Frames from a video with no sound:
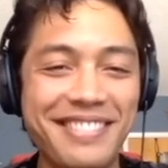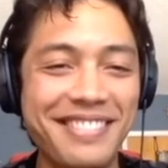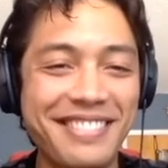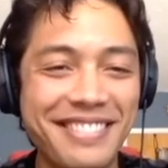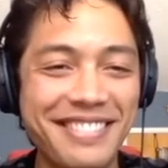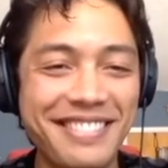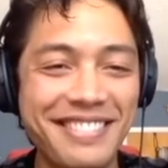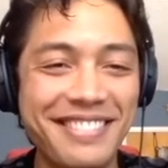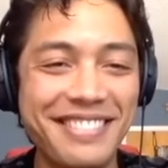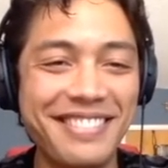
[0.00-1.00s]

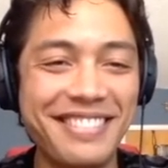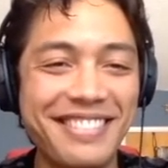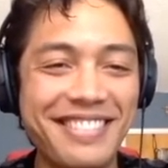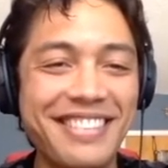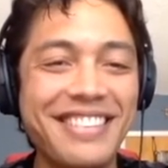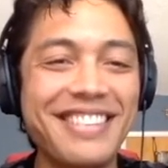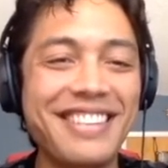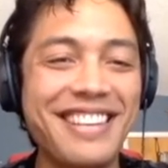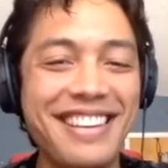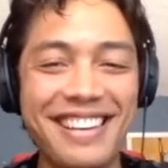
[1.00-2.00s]

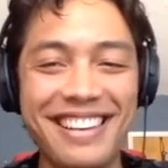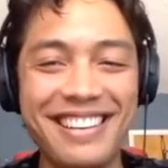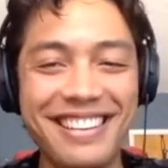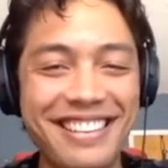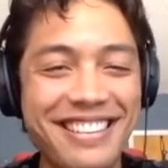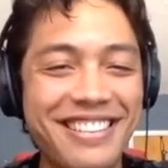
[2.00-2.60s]
(silent)